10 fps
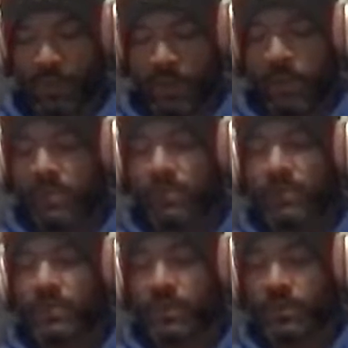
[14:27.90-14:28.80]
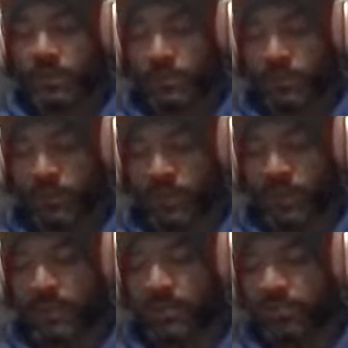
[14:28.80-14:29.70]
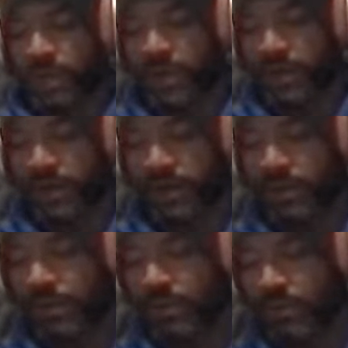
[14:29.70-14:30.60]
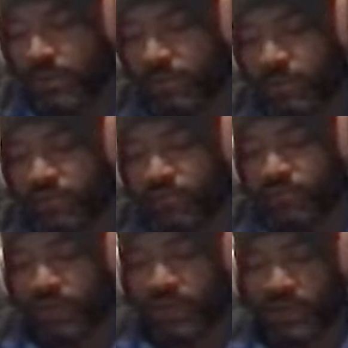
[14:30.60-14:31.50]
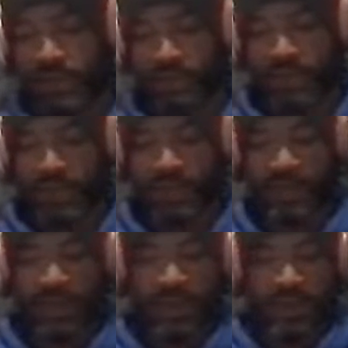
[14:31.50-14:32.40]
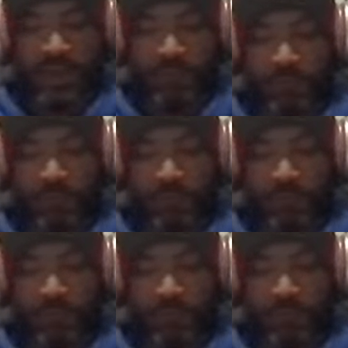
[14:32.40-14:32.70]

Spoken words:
This was the uncle who'd hitch a ride with my friend Rick and me and